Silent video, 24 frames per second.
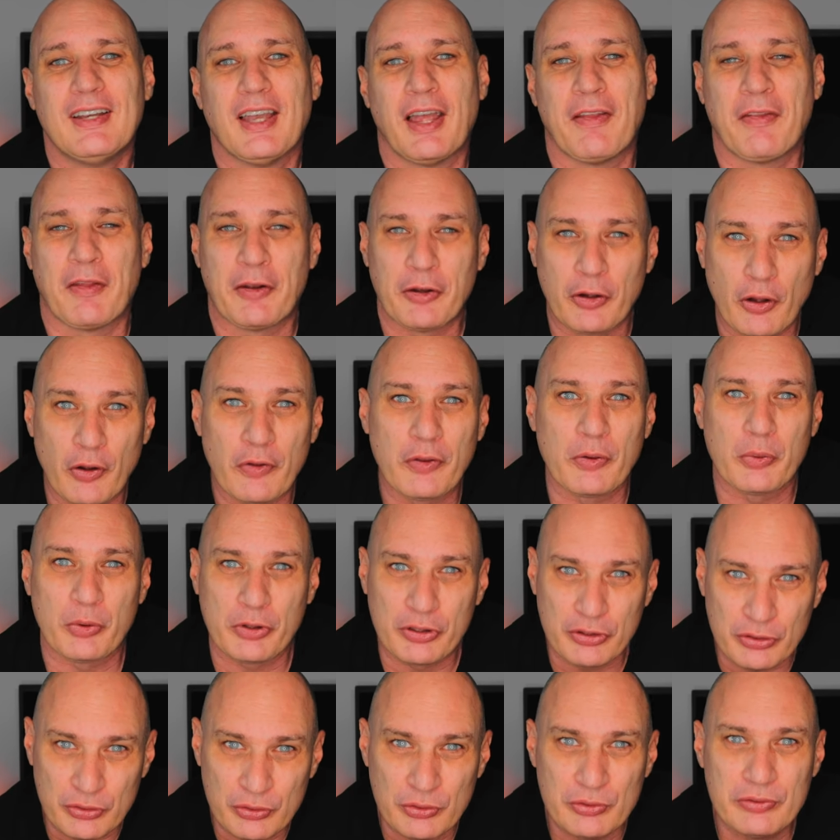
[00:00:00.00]
and they know they
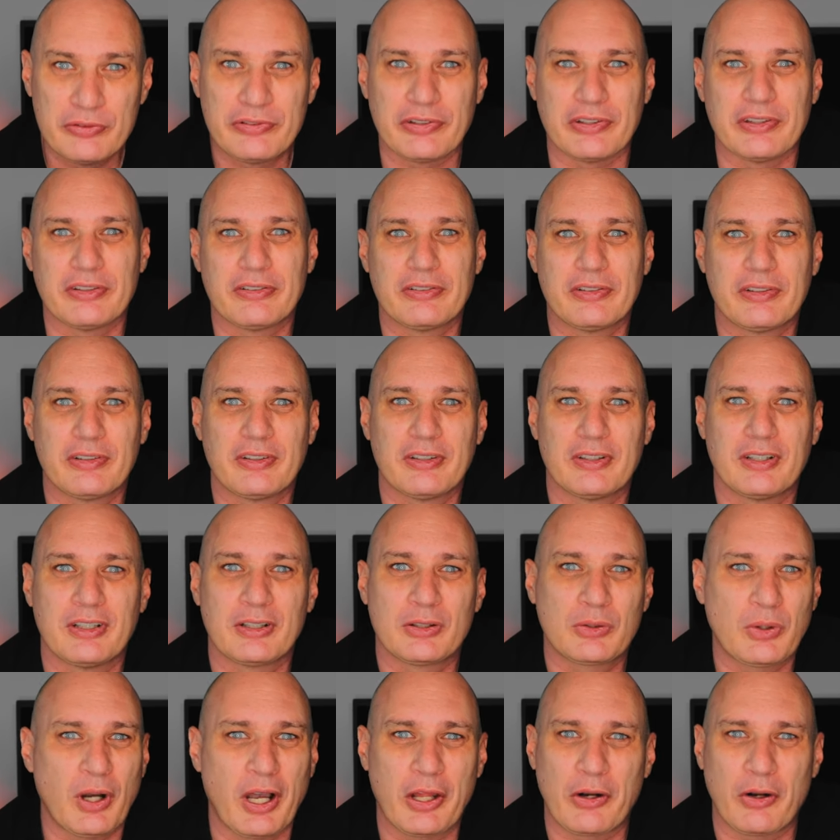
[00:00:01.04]
want to use it,
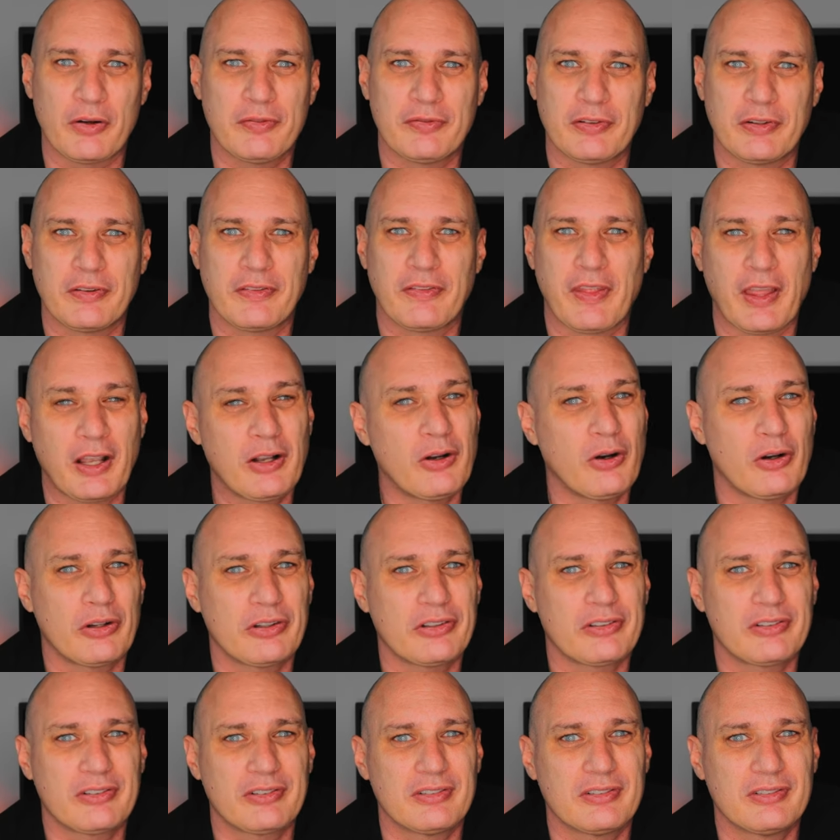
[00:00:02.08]
and quite often they
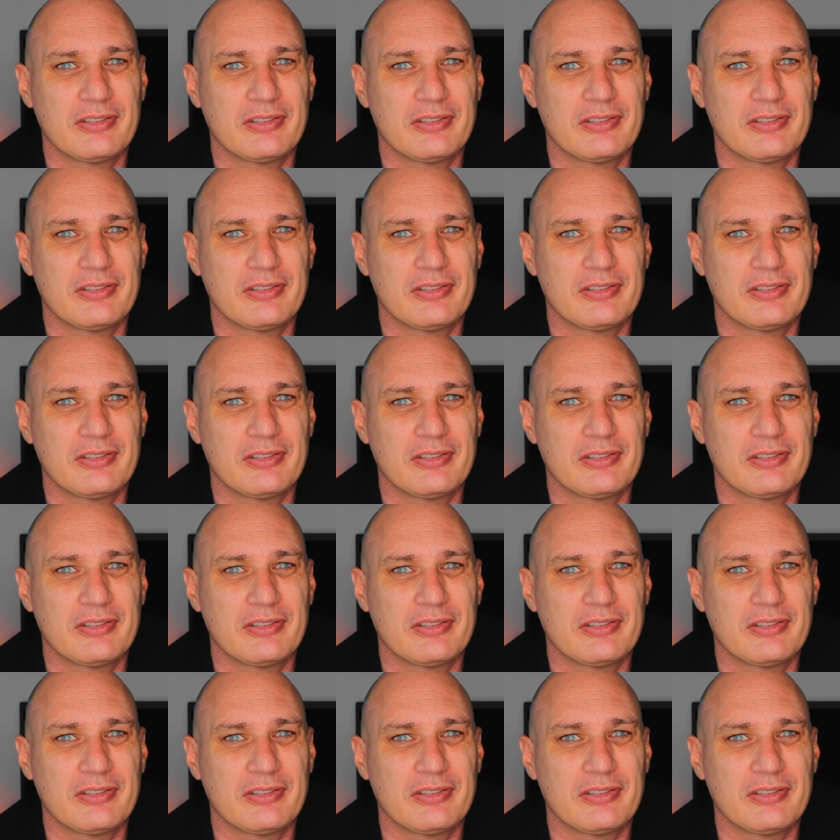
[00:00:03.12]
can't